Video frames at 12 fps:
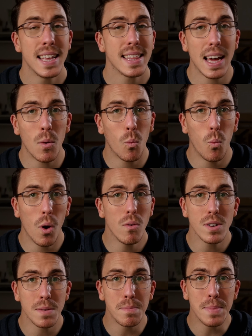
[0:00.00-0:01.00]
that
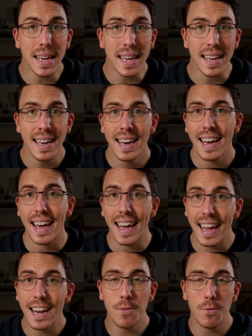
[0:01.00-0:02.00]
won't be
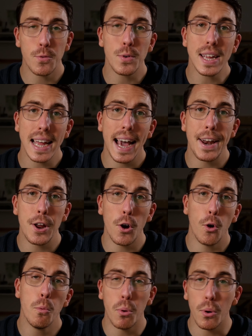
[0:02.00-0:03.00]
in FreeCAD
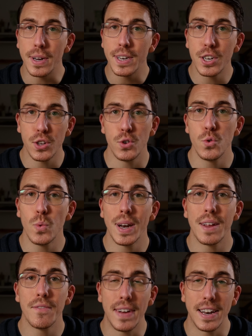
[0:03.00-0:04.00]
zero point two when
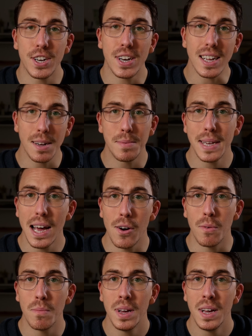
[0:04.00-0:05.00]
it eventually comes
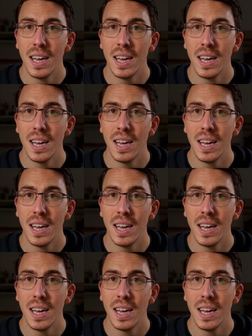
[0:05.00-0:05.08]
out.